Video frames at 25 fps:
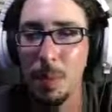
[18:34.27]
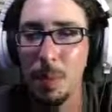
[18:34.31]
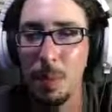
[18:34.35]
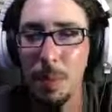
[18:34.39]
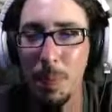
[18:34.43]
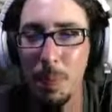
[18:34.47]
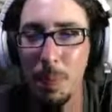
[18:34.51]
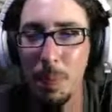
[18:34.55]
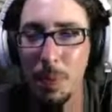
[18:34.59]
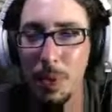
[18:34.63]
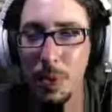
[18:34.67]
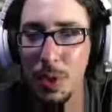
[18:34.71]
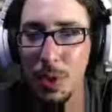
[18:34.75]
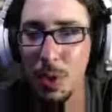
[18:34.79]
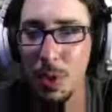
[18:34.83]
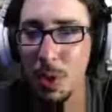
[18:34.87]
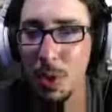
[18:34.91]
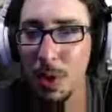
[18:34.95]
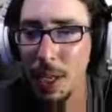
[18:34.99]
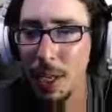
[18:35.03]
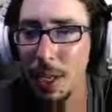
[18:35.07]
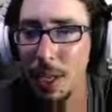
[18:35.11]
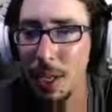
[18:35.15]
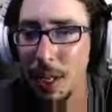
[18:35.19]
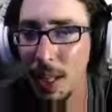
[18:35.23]
So
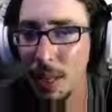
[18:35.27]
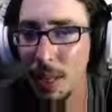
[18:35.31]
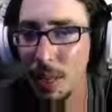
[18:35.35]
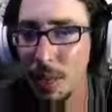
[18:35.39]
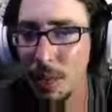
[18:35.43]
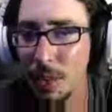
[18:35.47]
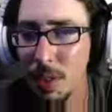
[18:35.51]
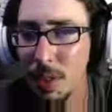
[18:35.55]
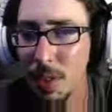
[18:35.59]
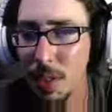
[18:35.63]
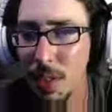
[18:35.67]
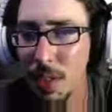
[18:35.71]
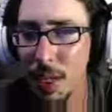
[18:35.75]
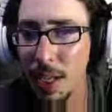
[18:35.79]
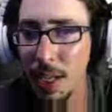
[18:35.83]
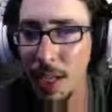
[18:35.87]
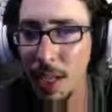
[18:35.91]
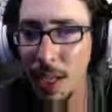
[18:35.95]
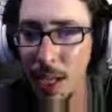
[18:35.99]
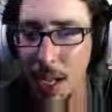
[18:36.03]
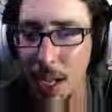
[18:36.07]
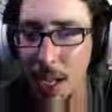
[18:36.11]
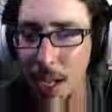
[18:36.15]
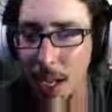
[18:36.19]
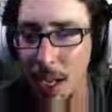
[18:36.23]
it looks like
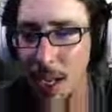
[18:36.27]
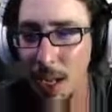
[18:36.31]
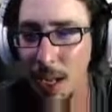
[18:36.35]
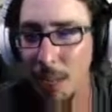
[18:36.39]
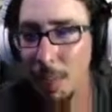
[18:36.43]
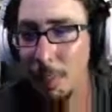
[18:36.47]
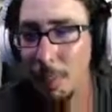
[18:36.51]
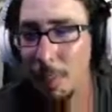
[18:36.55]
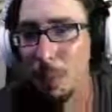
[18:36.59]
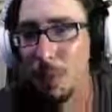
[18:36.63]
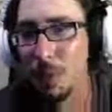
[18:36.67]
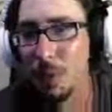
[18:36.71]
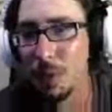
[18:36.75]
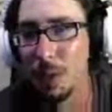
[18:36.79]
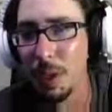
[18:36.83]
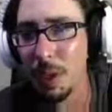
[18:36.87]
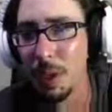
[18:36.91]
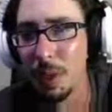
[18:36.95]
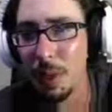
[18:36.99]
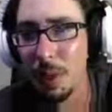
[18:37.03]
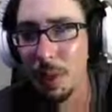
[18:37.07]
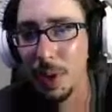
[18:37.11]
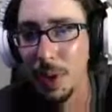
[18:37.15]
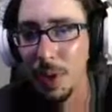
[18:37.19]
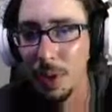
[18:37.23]
a
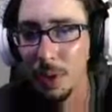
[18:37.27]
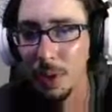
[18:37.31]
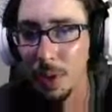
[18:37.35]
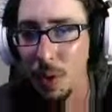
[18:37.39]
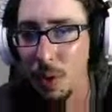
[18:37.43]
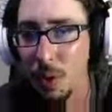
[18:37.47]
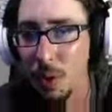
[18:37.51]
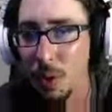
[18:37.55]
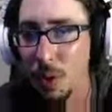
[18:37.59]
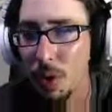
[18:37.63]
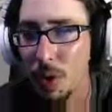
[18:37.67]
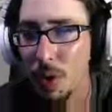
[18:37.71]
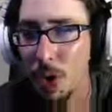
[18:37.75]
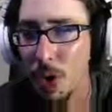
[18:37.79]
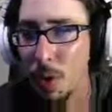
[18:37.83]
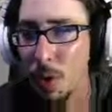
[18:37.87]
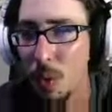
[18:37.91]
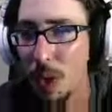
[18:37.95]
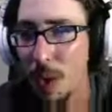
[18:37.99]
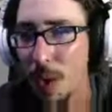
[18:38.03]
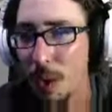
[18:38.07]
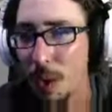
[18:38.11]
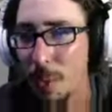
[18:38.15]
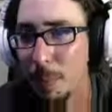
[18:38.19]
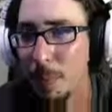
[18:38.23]
multiplayer local
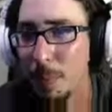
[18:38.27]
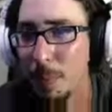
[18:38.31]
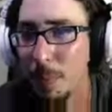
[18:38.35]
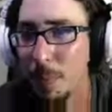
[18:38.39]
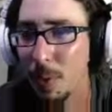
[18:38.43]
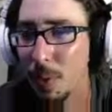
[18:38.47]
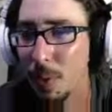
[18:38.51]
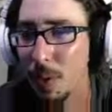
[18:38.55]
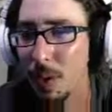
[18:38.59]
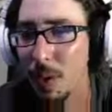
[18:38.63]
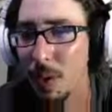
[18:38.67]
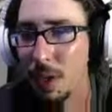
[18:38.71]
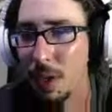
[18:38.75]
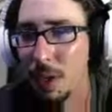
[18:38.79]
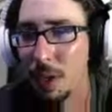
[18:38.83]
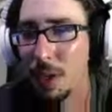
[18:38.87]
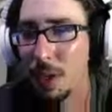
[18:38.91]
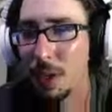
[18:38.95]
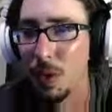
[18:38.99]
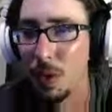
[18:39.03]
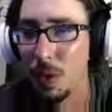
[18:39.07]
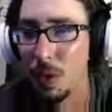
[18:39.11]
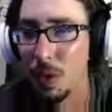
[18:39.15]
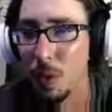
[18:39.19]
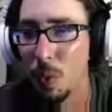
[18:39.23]
co-op
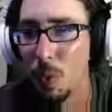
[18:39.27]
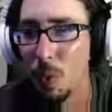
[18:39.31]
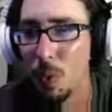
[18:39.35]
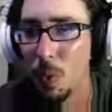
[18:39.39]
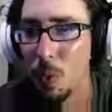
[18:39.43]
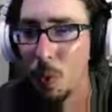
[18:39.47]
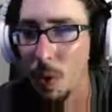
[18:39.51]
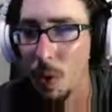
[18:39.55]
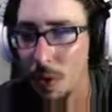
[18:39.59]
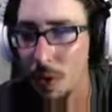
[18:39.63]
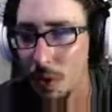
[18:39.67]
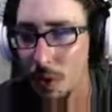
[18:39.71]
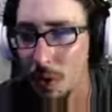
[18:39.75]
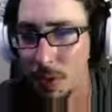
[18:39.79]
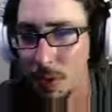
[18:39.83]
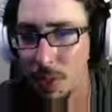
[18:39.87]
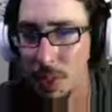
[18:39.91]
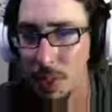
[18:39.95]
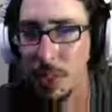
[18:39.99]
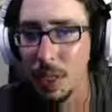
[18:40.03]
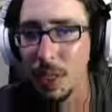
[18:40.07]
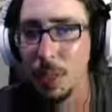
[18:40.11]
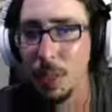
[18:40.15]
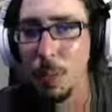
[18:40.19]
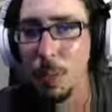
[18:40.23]
or
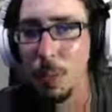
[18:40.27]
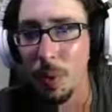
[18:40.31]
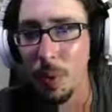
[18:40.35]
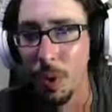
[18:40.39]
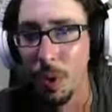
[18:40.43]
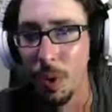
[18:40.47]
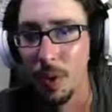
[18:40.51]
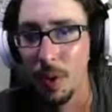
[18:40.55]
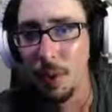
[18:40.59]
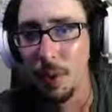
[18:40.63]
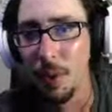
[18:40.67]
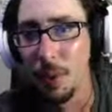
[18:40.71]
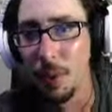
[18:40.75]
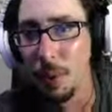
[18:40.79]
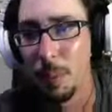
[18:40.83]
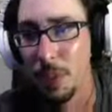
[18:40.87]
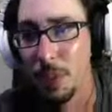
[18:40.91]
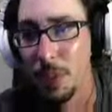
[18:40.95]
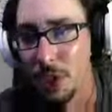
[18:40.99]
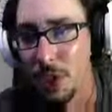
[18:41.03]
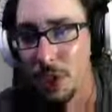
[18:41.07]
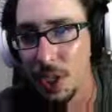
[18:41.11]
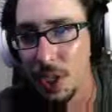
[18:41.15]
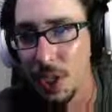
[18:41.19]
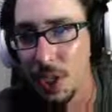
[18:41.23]
single-player
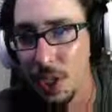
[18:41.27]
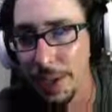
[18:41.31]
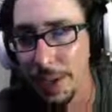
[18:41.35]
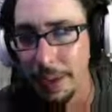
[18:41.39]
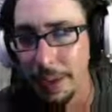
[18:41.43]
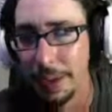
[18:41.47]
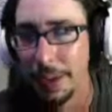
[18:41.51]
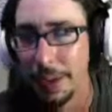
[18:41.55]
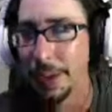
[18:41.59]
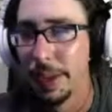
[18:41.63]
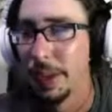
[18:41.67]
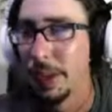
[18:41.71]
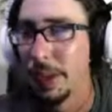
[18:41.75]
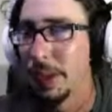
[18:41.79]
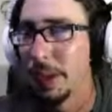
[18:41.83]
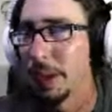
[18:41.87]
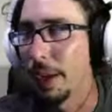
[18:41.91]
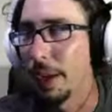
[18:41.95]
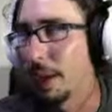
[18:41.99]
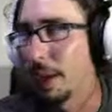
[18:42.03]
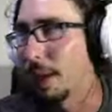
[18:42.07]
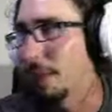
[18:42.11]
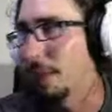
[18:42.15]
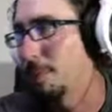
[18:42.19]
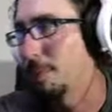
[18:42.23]
RPG,
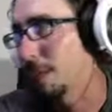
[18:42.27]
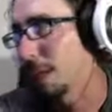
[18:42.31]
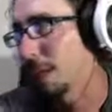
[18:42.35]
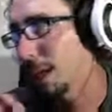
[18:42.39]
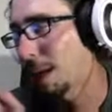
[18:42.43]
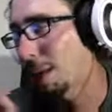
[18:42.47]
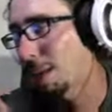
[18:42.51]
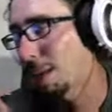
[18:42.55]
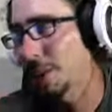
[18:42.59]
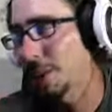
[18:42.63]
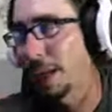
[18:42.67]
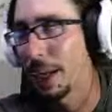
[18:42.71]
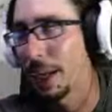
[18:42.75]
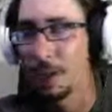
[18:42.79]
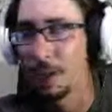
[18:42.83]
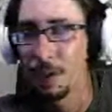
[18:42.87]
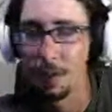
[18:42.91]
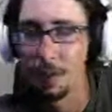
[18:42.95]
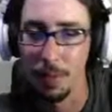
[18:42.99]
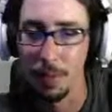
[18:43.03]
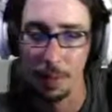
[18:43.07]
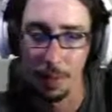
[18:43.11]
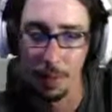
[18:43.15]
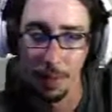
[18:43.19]
top-down,